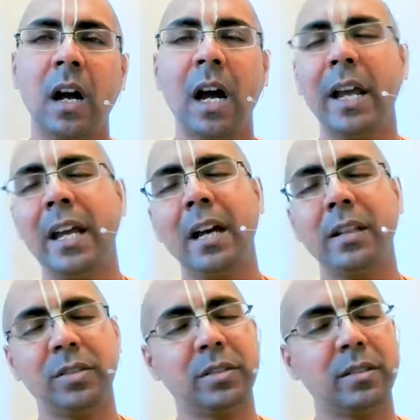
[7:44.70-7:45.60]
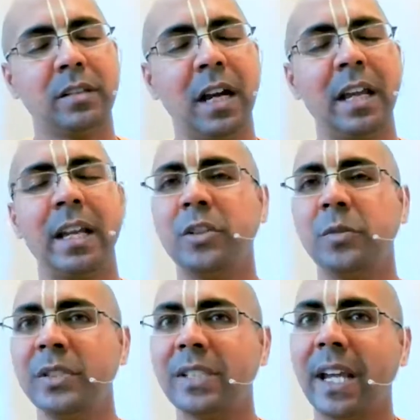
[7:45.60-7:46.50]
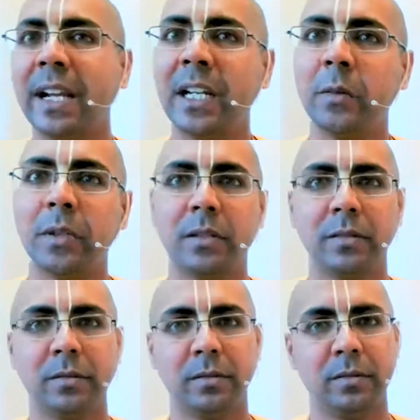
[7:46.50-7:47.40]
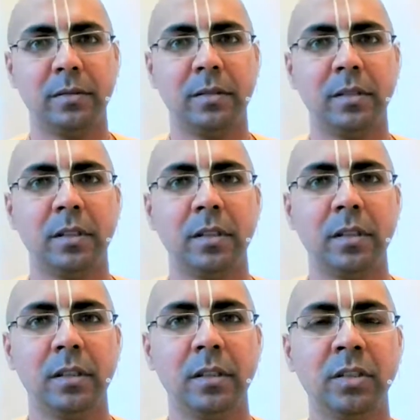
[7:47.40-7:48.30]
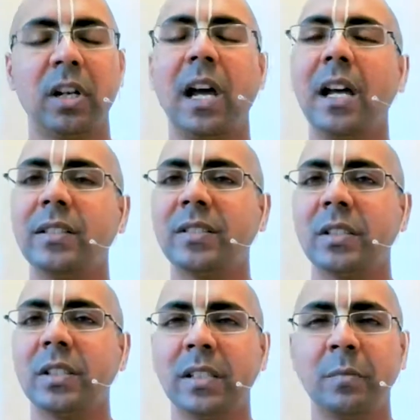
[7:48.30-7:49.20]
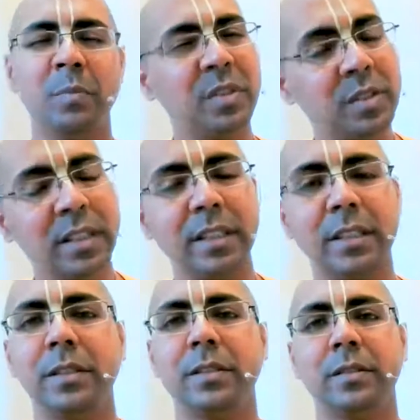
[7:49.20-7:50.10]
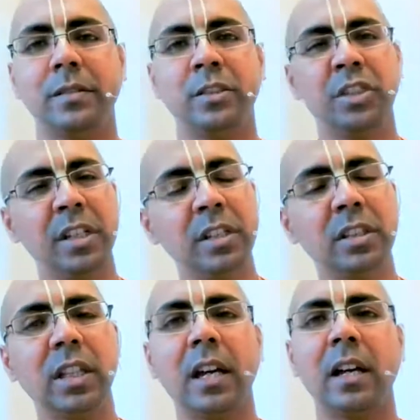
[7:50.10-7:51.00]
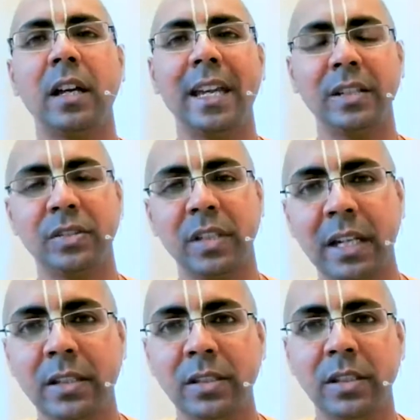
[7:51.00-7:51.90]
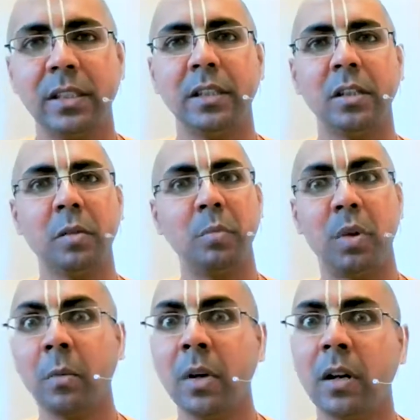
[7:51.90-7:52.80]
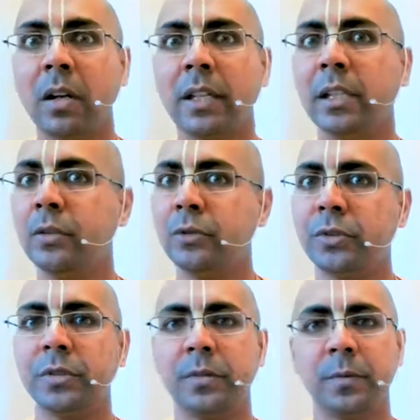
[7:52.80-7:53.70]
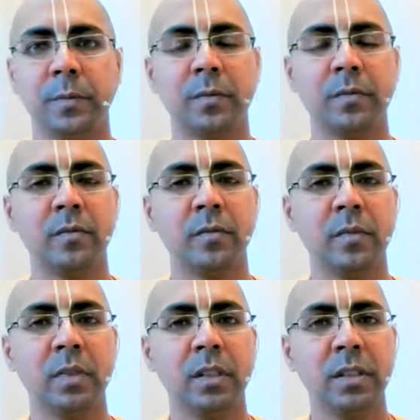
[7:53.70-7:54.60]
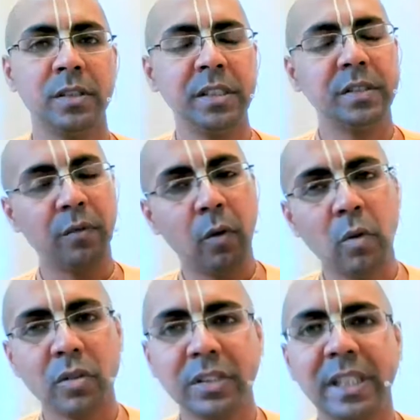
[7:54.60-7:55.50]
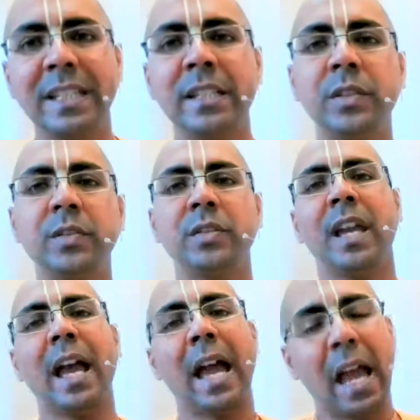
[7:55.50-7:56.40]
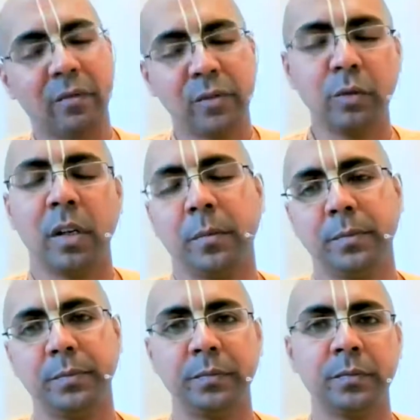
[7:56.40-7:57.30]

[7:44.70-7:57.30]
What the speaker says: ayasha, ayash means endeavor, tras, misery, chinta, anxiety, brahma, illusion. These four things have to come.